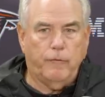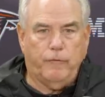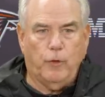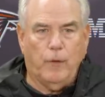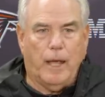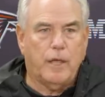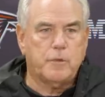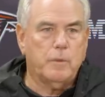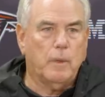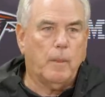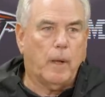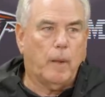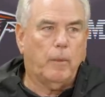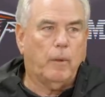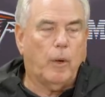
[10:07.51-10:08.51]
If you ask me
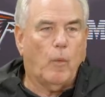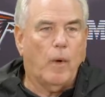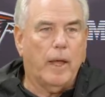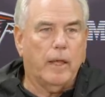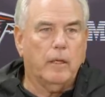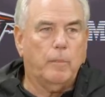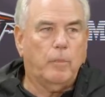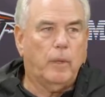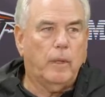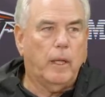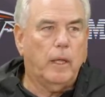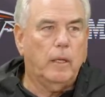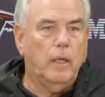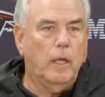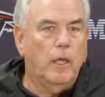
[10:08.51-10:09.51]
about a player, why isn't he
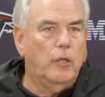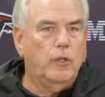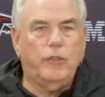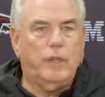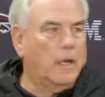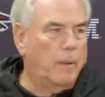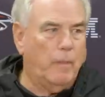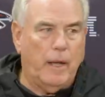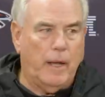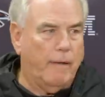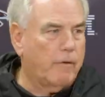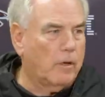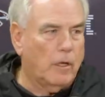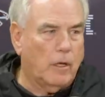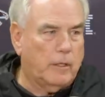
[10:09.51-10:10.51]
playing? You think I'm
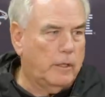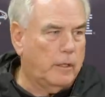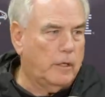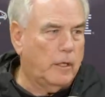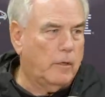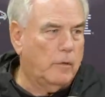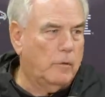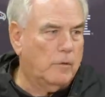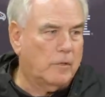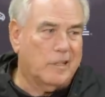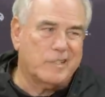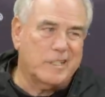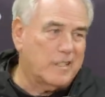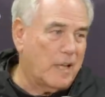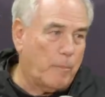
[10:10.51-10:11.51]
ever going to tell you
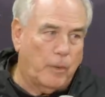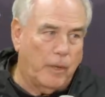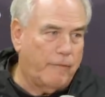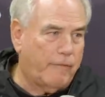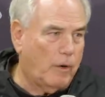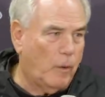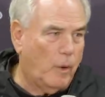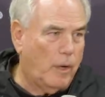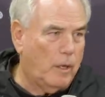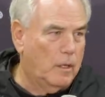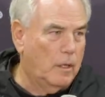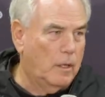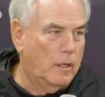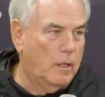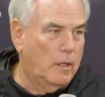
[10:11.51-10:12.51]
because he's not playing very well?
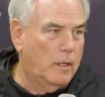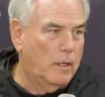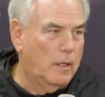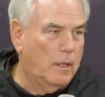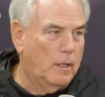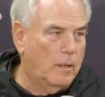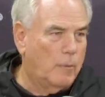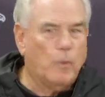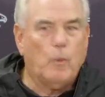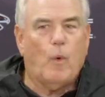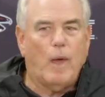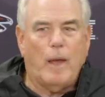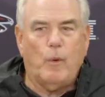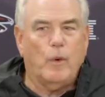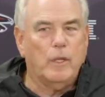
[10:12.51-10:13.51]
Well, I mean,
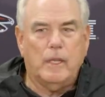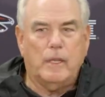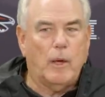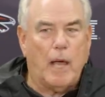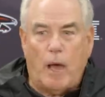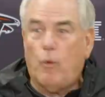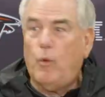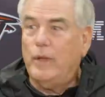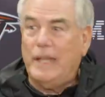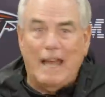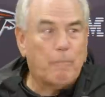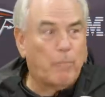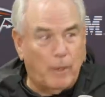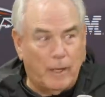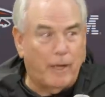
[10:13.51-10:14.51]
why would how would
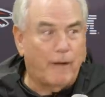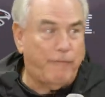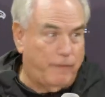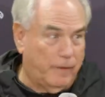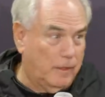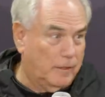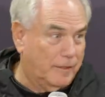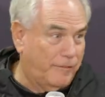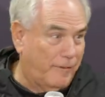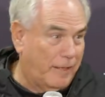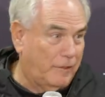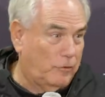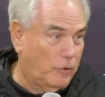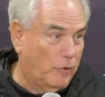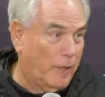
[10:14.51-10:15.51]
that player feel if
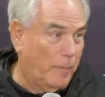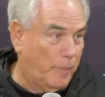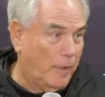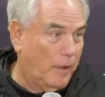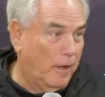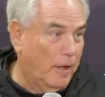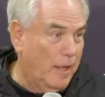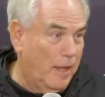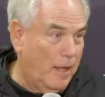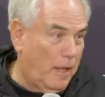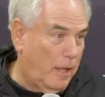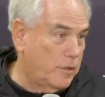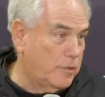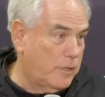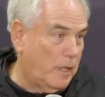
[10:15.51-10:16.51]
I stood up here
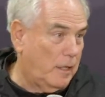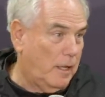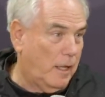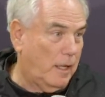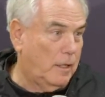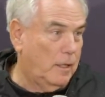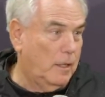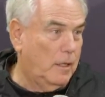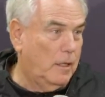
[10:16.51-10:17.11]
and said that?